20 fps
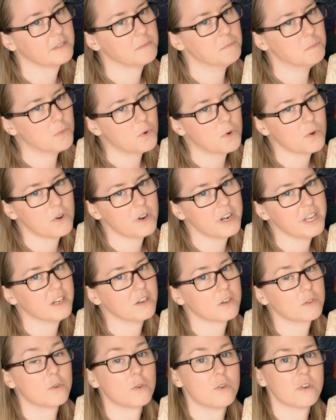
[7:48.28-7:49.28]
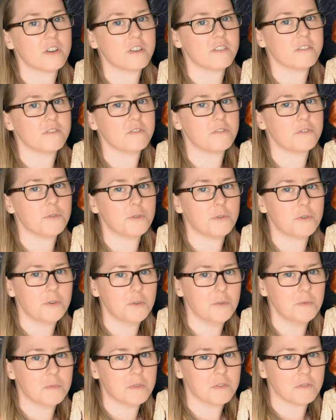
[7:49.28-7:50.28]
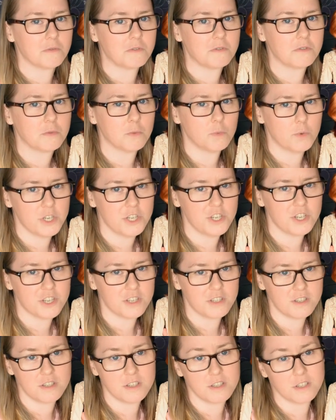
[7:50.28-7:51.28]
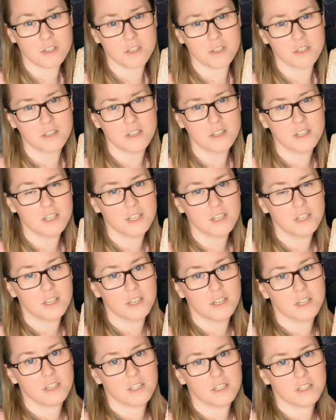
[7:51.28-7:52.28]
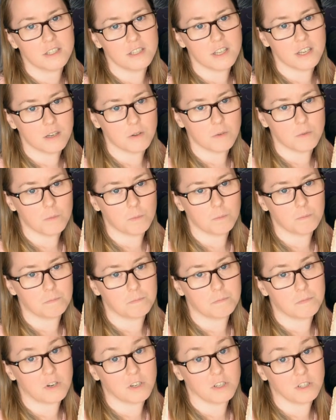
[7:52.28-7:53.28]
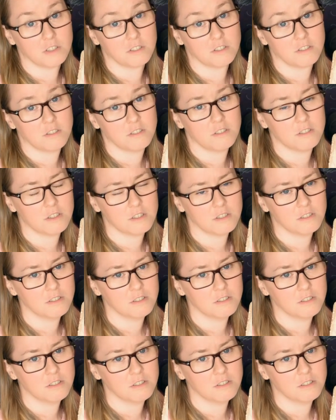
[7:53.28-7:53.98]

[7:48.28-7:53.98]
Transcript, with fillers: more in accordance to Kumo's wishes than Bart's.